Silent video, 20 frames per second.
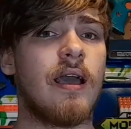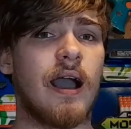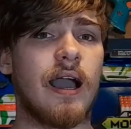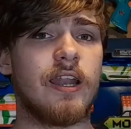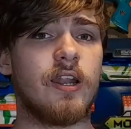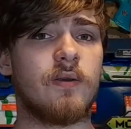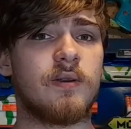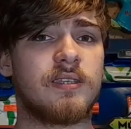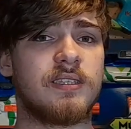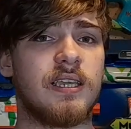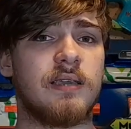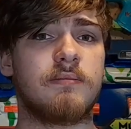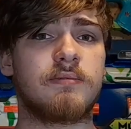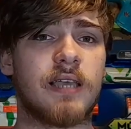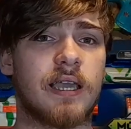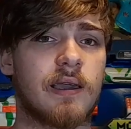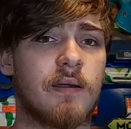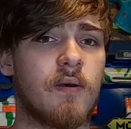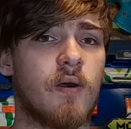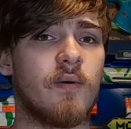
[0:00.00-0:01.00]
I know it seems
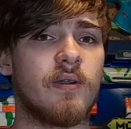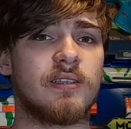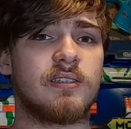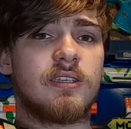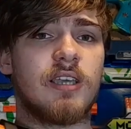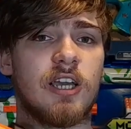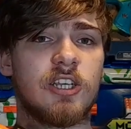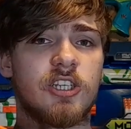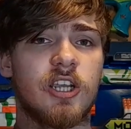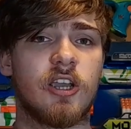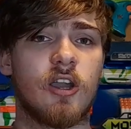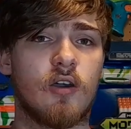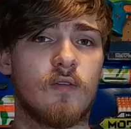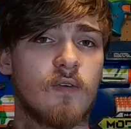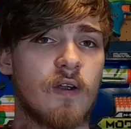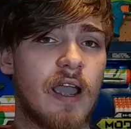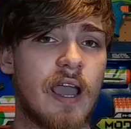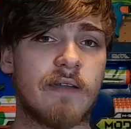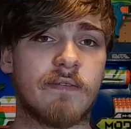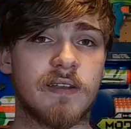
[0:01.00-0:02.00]
like I'm always gushing
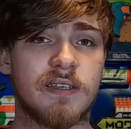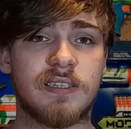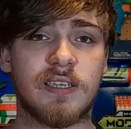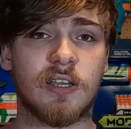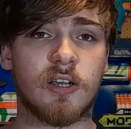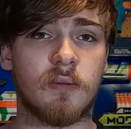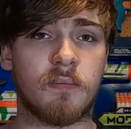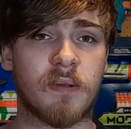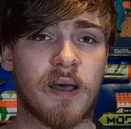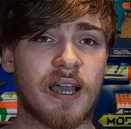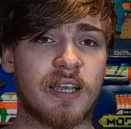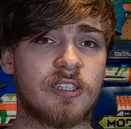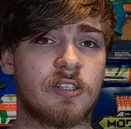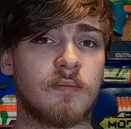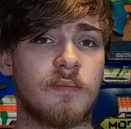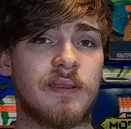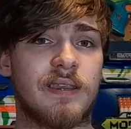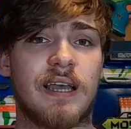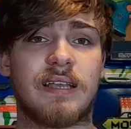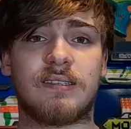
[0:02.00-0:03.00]
over every single
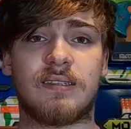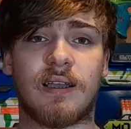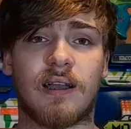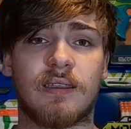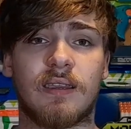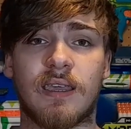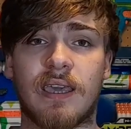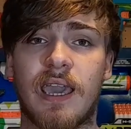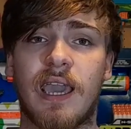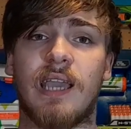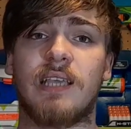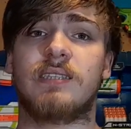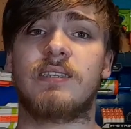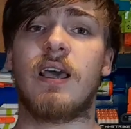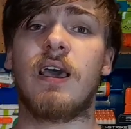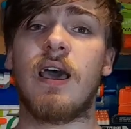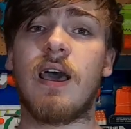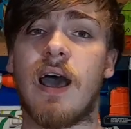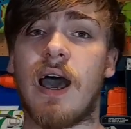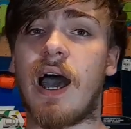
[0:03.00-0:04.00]
blaster, but that's not the case.
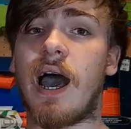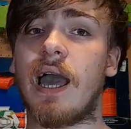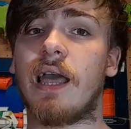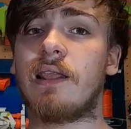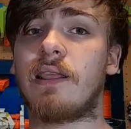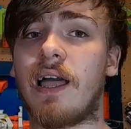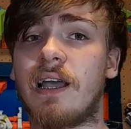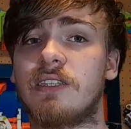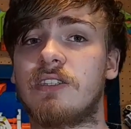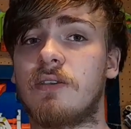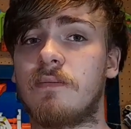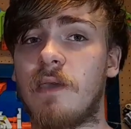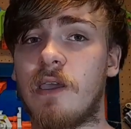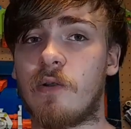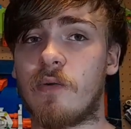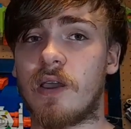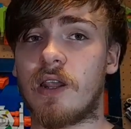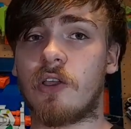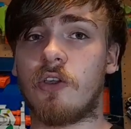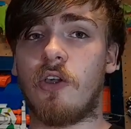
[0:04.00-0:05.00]
I like to be
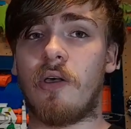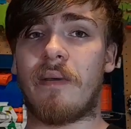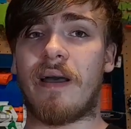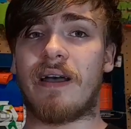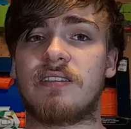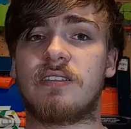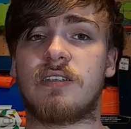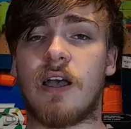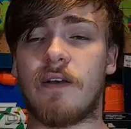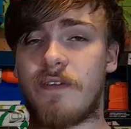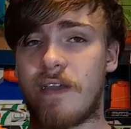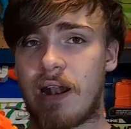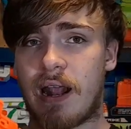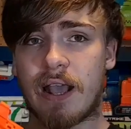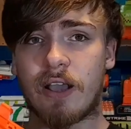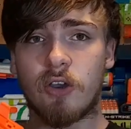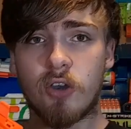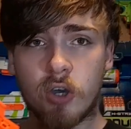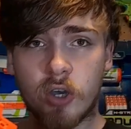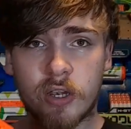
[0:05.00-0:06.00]
critical stuff, and
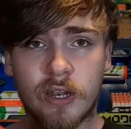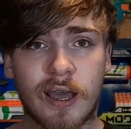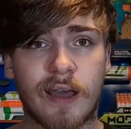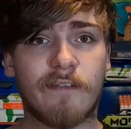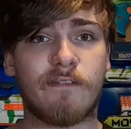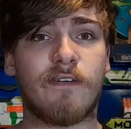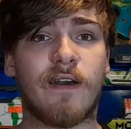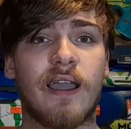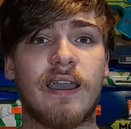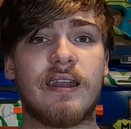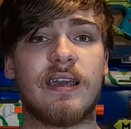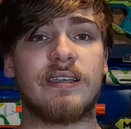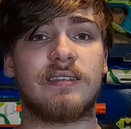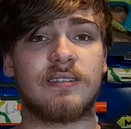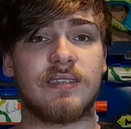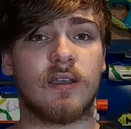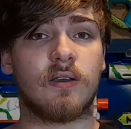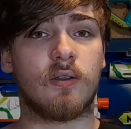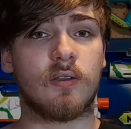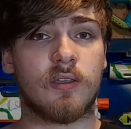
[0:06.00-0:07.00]
I could not find a
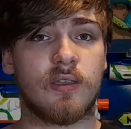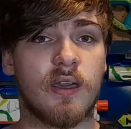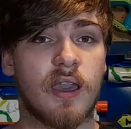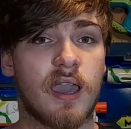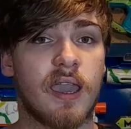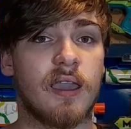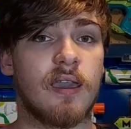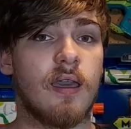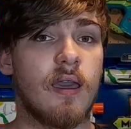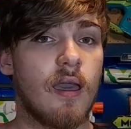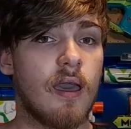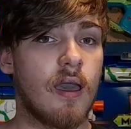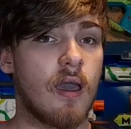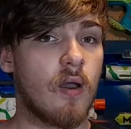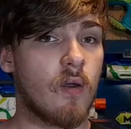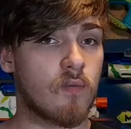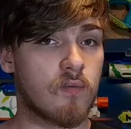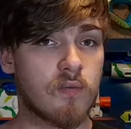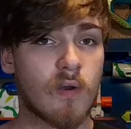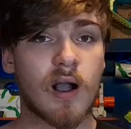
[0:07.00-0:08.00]
single thing
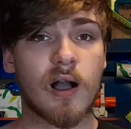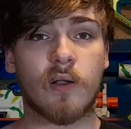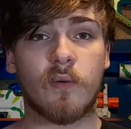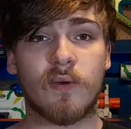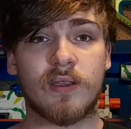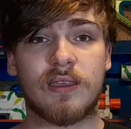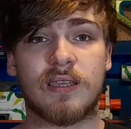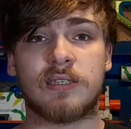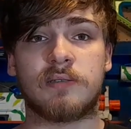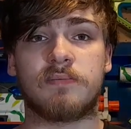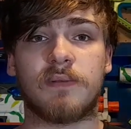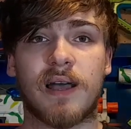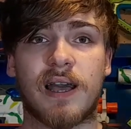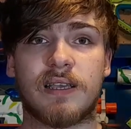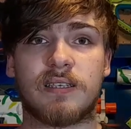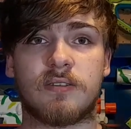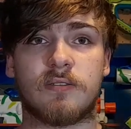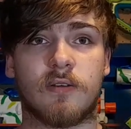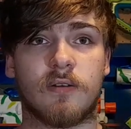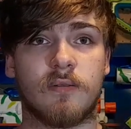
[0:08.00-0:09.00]
wrong with this
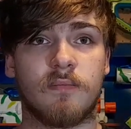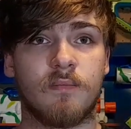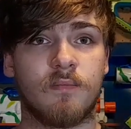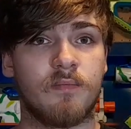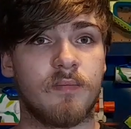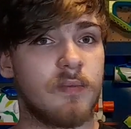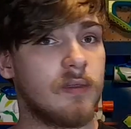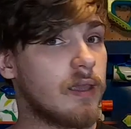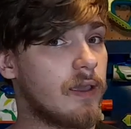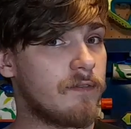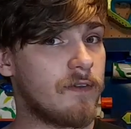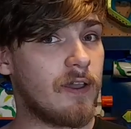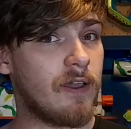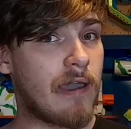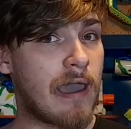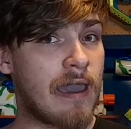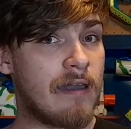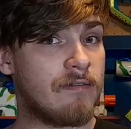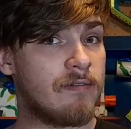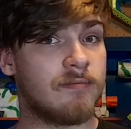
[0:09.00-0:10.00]
blaster. If you
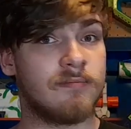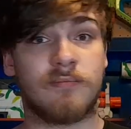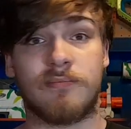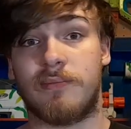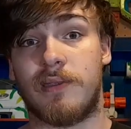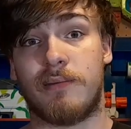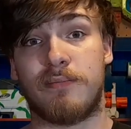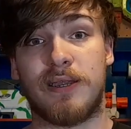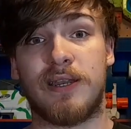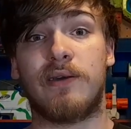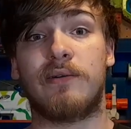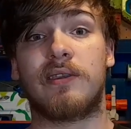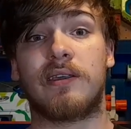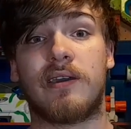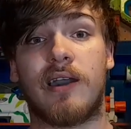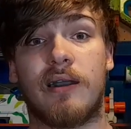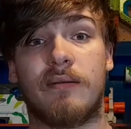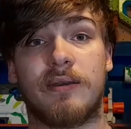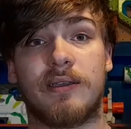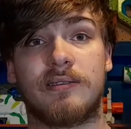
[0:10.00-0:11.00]
have, let me know in the
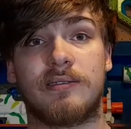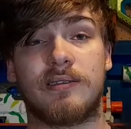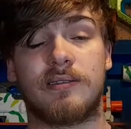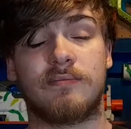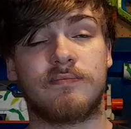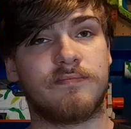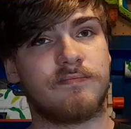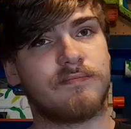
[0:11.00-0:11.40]
comments.